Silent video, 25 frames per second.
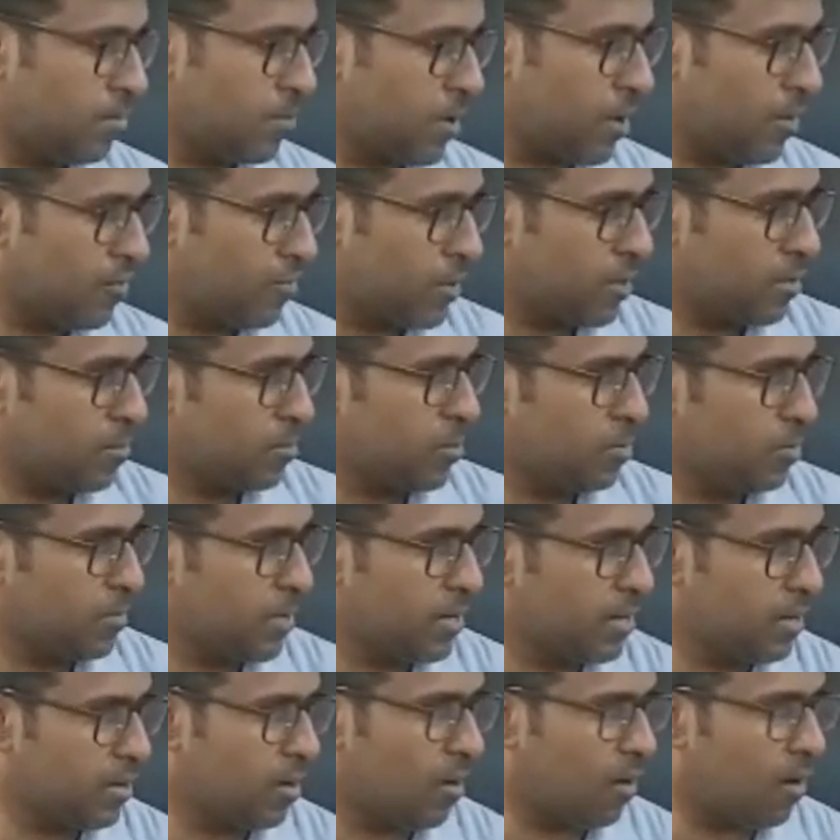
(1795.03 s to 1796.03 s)
Prophet
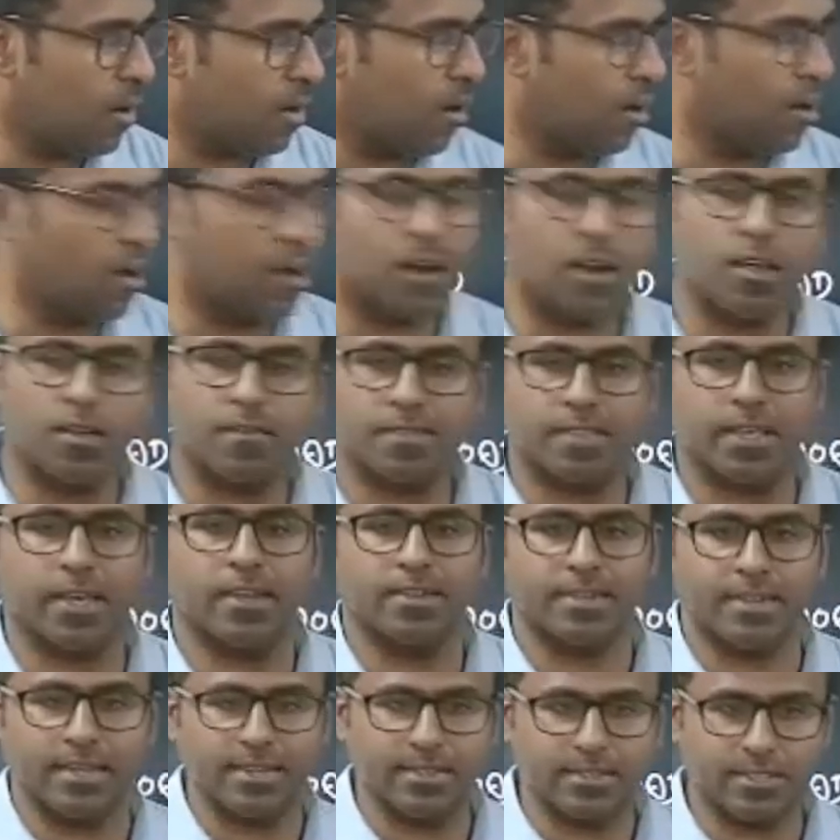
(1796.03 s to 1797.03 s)
Muhammad, all of
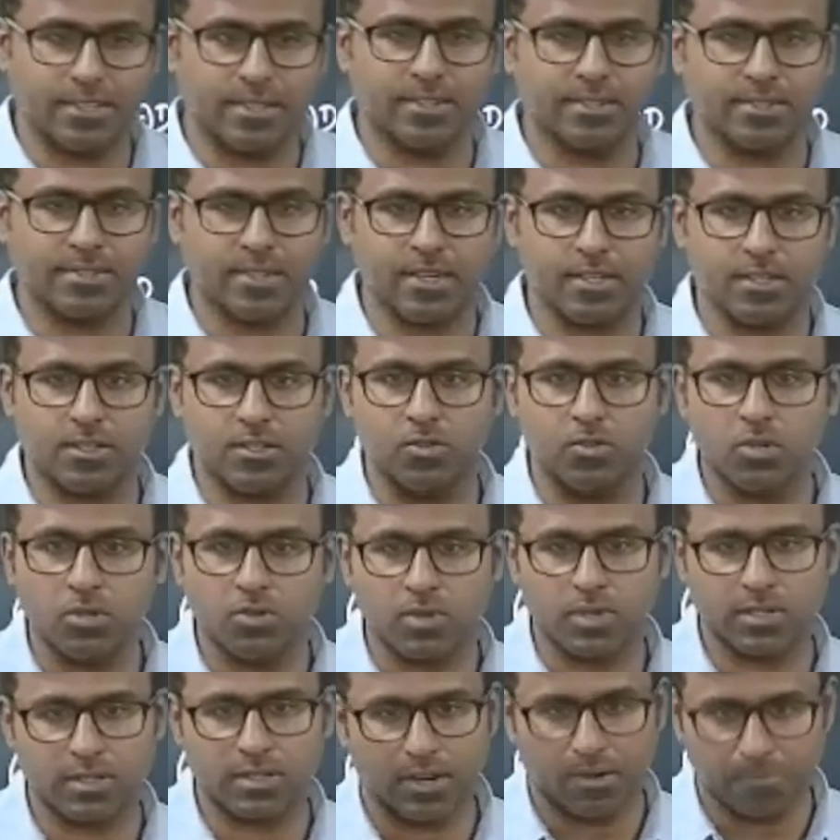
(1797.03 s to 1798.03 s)
their teaching says
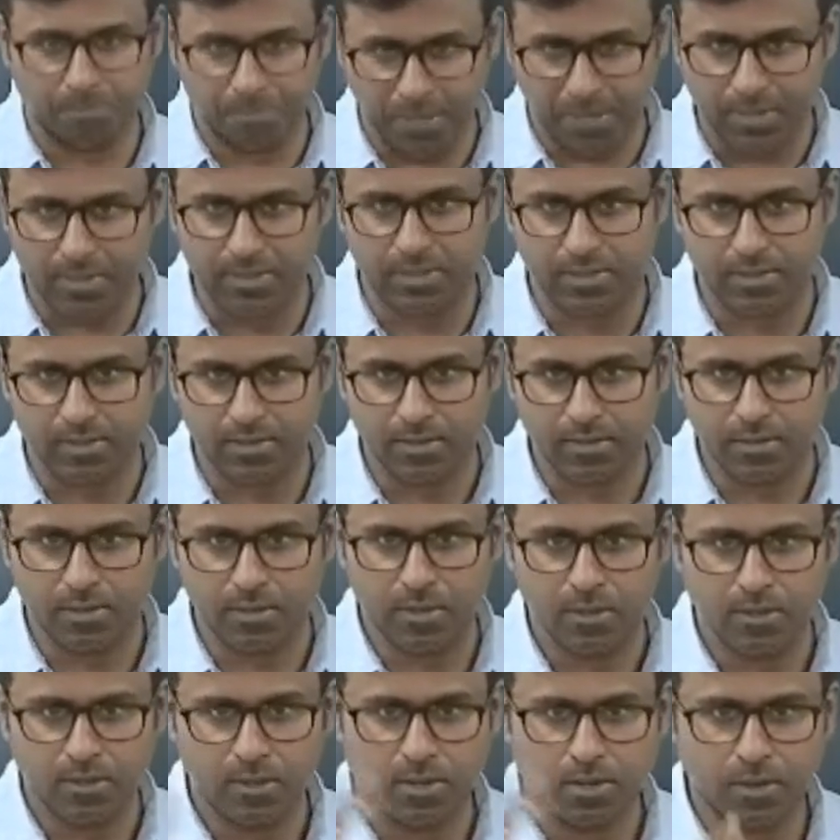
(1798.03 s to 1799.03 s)
universal peace.
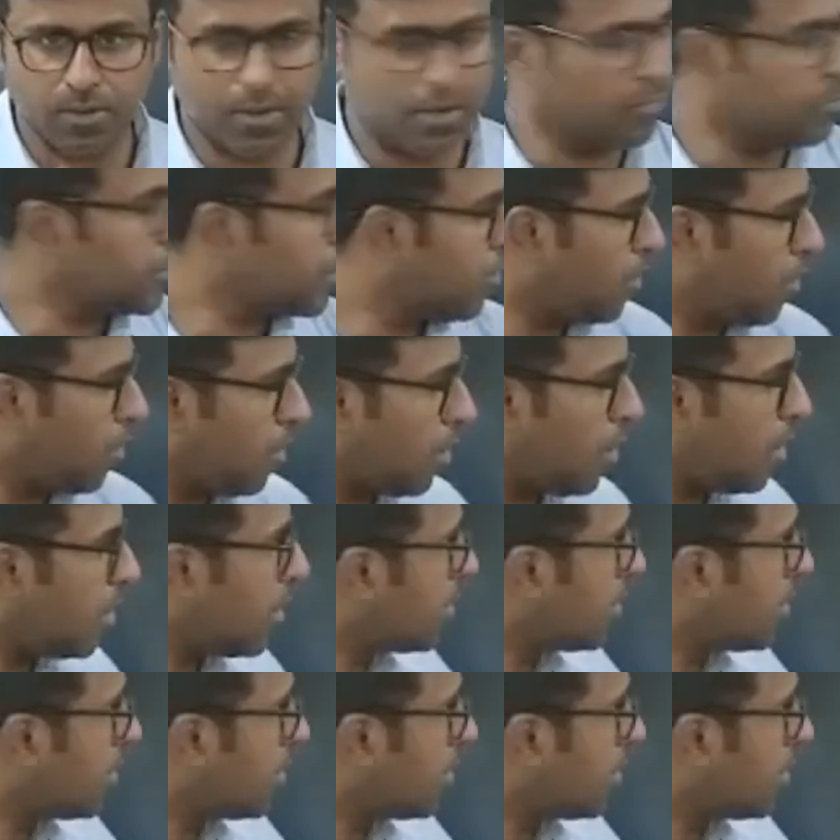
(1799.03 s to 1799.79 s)
Okay? All